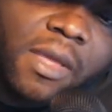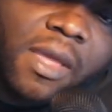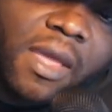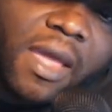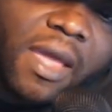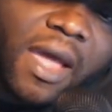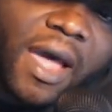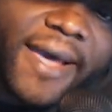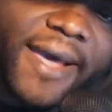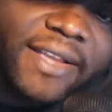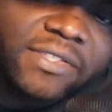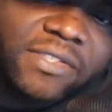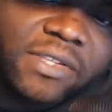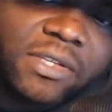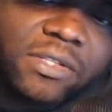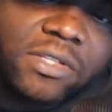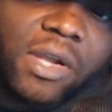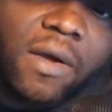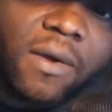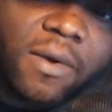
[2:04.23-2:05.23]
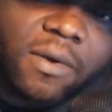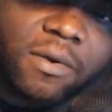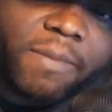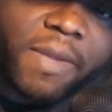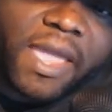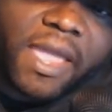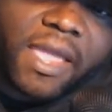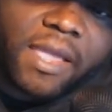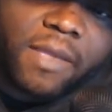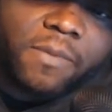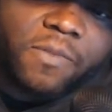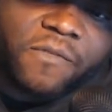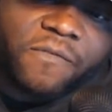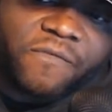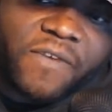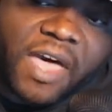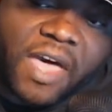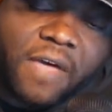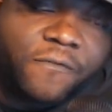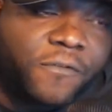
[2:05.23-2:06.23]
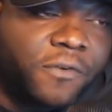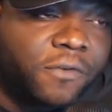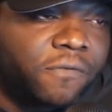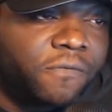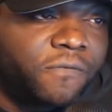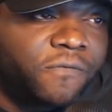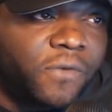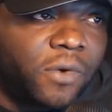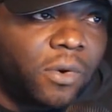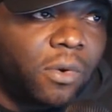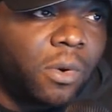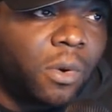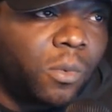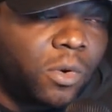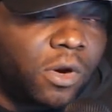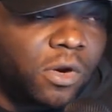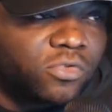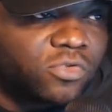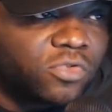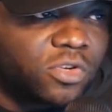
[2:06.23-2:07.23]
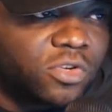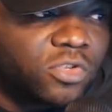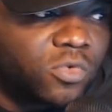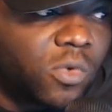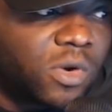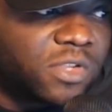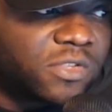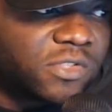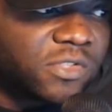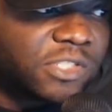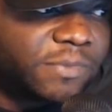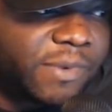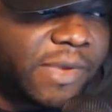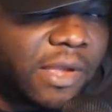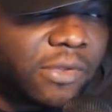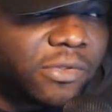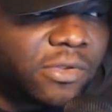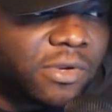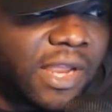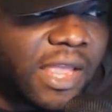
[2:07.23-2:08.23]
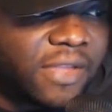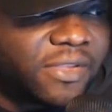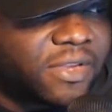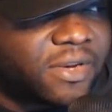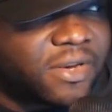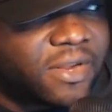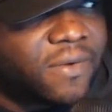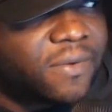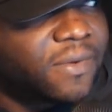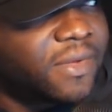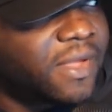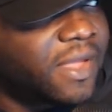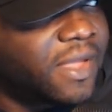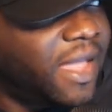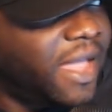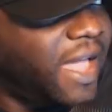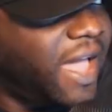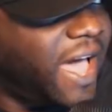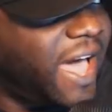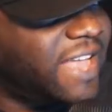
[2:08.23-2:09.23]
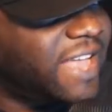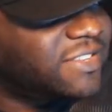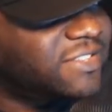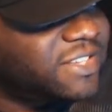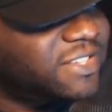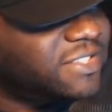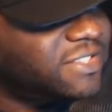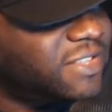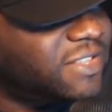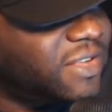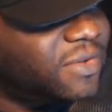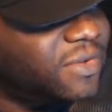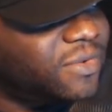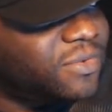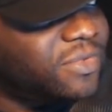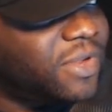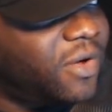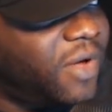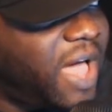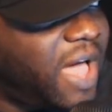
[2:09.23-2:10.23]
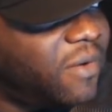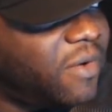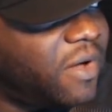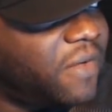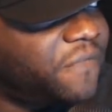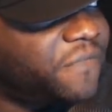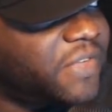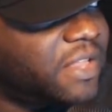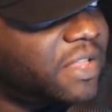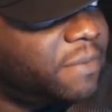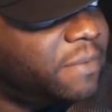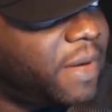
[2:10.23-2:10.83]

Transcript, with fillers: Isaac Dogboe, the 5'4", 126-pounder. Now, you know, I just don't know how I feel about